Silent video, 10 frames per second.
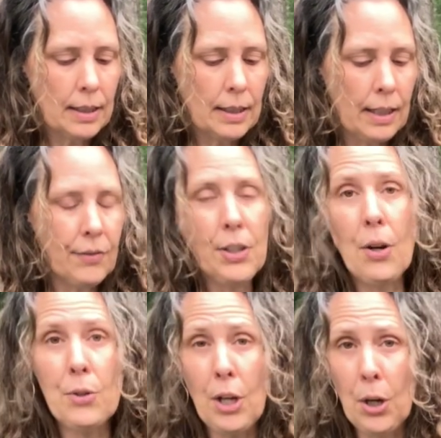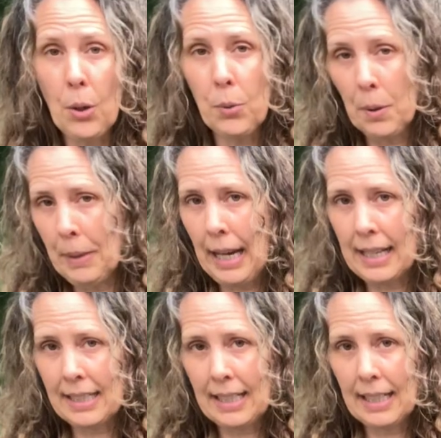if you don't know, worm
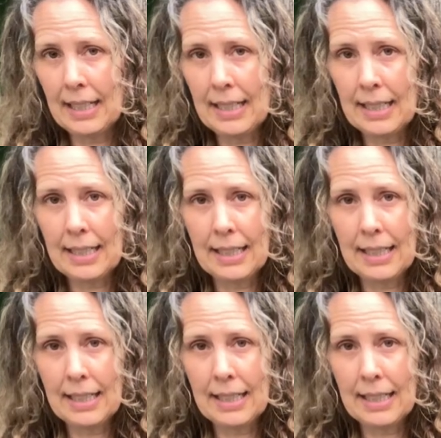castings,